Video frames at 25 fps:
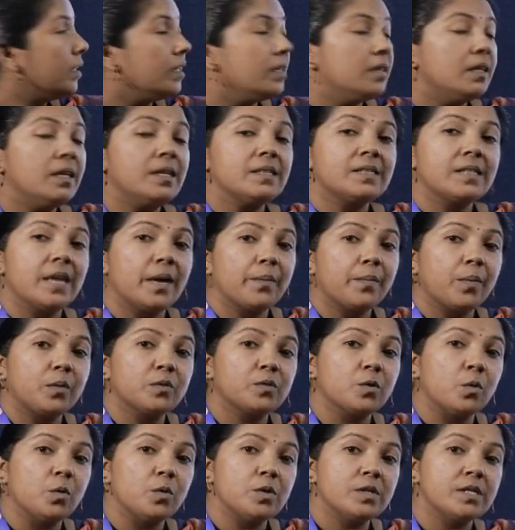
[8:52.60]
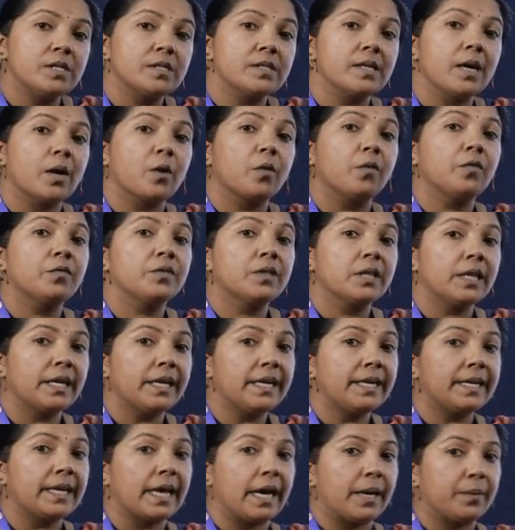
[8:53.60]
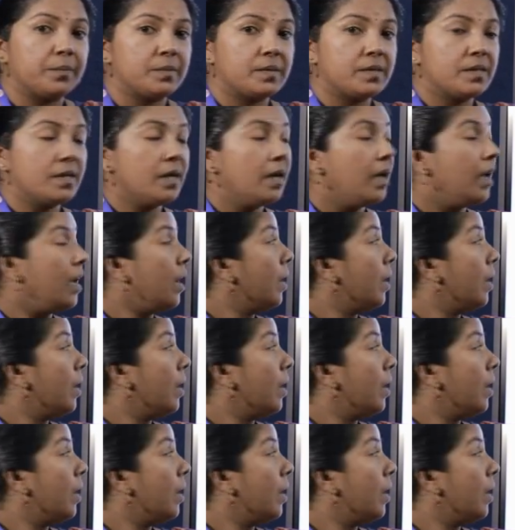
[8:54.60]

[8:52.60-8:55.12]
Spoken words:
These type of solutions are of three types.